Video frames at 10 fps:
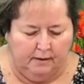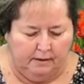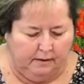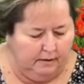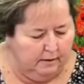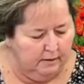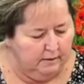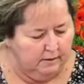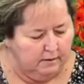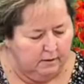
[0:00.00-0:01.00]
And
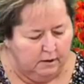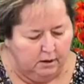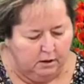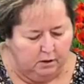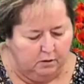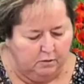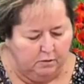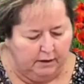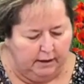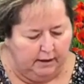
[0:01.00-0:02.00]
you
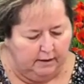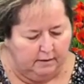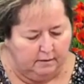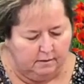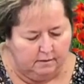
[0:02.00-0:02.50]
can